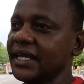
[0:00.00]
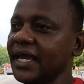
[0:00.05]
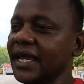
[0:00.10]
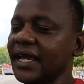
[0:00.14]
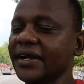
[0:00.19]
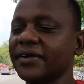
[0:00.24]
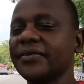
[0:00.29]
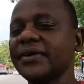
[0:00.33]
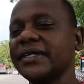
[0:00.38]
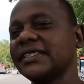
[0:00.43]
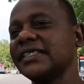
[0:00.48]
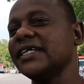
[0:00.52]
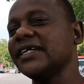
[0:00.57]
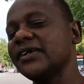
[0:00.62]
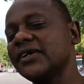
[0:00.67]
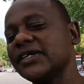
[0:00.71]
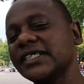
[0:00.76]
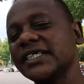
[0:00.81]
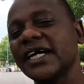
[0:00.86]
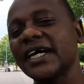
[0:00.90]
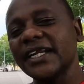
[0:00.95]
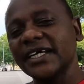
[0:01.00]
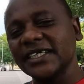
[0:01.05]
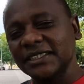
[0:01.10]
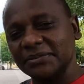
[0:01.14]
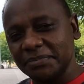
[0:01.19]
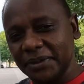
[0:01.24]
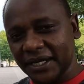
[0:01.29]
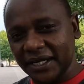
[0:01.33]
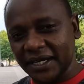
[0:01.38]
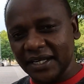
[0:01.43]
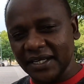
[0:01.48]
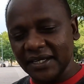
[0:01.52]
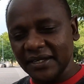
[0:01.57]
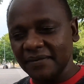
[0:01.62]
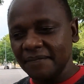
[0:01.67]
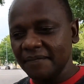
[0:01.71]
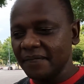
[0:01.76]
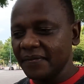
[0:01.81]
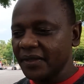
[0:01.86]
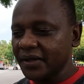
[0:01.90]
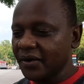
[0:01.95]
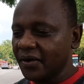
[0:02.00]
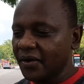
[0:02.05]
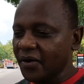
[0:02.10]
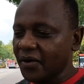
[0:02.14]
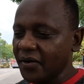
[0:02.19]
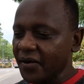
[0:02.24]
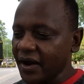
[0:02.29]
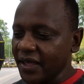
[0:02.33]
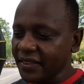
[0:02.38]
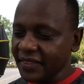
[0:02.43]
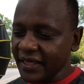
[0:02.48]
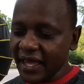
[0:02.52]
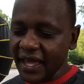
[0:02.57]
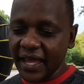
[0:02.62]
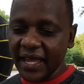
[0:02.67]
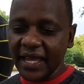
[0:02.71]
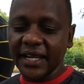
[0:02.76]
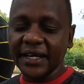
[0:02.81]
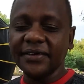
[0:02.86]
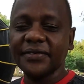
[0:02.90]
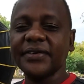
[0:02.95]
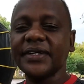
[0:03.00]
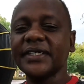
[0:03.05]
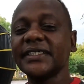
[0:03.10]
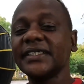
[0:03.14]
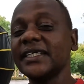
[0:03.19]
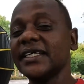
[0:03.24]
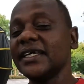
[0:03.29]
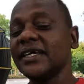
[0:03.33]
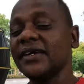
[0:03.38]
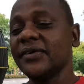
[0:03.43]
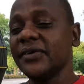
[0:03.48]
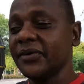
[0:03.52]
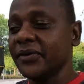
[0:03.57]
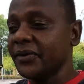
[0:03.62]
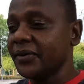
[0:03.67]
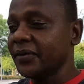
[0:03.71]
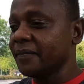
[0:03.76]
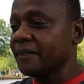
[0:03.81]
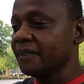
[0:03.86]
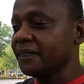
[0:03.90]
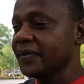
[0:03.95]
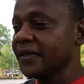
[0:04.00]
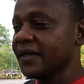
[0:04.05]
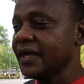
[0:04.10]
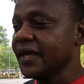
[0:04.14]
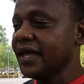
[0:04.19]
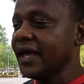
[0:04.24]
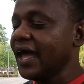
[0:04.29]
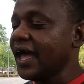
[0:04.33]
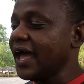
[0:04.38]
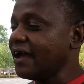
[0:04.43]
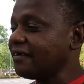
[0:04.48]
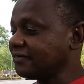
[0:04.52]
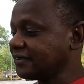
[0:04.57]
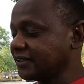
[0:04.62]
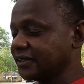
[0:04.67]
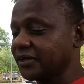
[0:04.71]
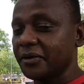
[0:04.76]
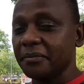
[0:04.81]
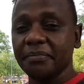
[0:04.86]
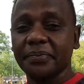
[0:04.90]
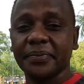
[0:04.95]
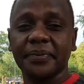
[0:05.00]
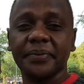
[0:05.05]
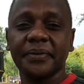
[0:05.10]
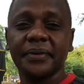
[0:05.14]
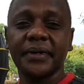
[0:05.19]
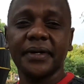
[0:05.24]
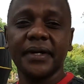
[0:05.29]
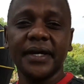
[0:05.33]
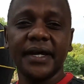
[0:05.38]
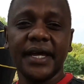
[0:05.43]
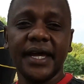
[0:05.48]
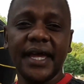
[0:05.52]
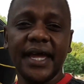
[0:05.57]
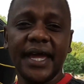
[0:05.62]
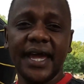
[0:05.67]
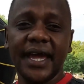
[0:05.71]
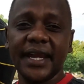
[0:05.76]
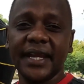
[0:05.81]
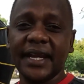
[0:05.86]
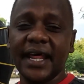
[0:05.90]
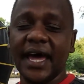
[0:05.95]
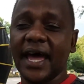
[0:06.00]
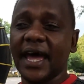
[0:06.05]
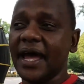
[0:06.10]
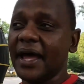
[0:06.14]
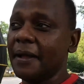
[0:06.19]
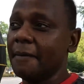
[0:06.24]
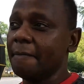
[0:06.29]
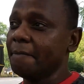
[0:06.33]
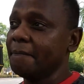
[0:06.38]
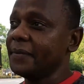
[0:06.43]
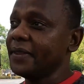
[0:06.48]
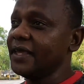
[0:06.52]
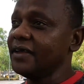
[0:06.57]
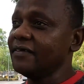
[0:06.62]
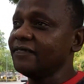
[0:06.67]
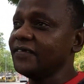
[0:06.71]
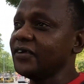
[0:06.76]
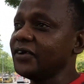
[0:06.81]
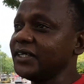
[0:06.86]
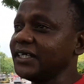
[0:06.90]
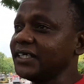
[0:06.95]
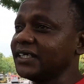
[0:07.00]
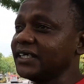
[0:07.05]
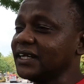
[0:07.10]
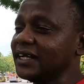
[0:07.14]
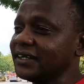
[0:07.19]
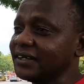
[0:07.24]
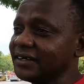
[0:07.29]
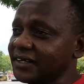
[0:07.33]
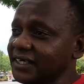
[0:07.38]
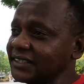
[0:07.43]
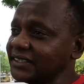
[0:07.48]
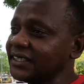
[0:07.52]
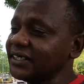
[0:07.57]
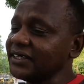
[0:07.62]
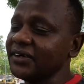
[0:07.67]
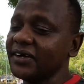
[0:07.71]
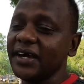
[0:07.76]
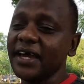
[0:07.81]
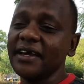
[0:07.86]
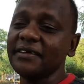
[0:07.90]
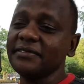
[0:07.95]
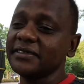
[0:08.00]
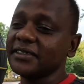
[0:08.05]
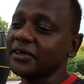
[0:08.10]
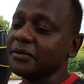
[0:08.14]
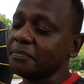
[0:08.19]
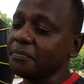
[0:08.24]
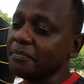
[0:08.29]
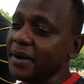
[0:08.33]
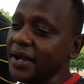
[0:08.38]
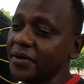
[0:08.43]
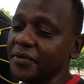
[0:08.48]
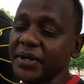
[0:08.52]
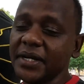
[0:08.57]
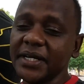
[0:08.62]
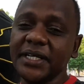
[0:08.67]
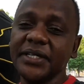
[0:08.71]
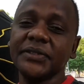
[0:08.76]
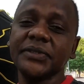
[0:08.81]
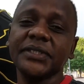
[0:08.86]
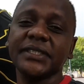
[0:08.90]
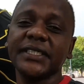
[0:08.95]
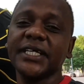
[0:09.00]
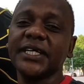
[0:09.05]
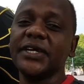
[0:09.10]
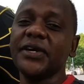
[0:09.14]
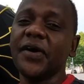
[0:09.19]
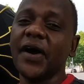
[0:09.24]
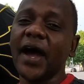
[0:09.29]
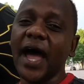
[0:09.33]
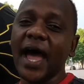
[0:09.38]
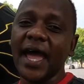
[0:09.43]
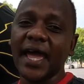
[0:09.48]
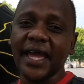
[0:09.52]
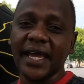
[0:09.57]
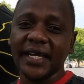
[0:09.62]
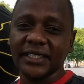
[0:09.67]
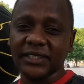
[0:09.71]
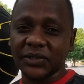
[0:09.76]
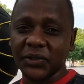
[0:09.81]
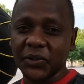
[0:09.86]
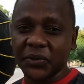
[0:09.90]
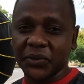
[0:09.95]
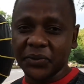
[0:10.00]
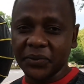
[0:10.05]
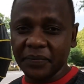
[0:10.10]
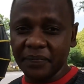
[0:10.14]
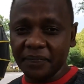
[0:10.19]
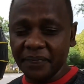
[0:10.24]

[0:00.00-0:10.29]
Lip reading: increasing your shutter speed, or rather increasing your f-stop, and if not increasing your f-stop, by reducing your ISO